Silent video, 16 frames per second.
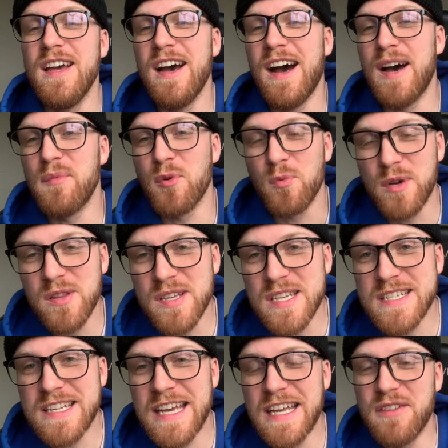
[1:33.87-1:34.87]
I'm a real
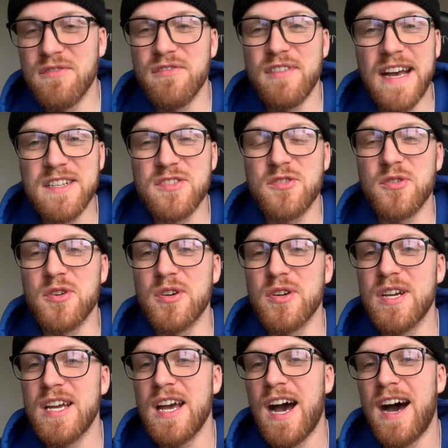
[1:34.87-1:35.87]
estate investor.
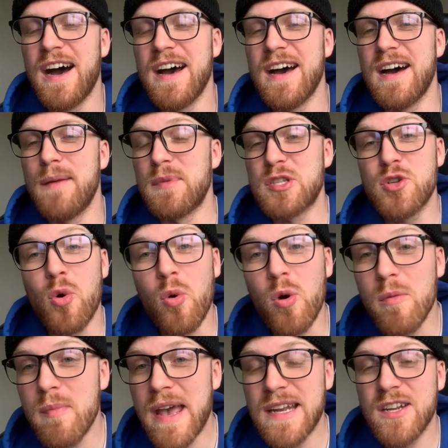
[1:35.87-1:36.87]
I'm a tour
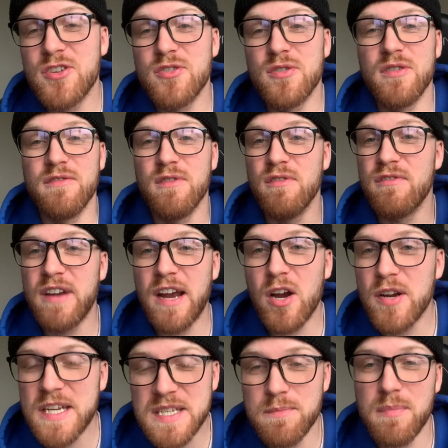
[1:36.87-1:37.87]
manager for
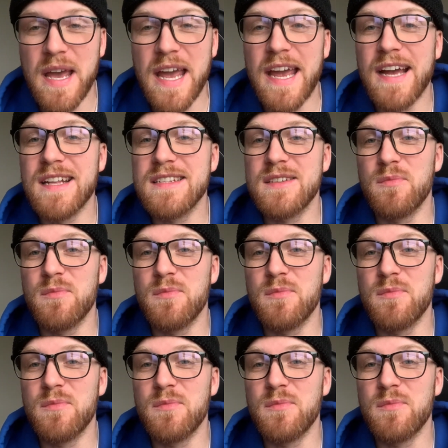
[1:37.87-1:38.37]
various bands,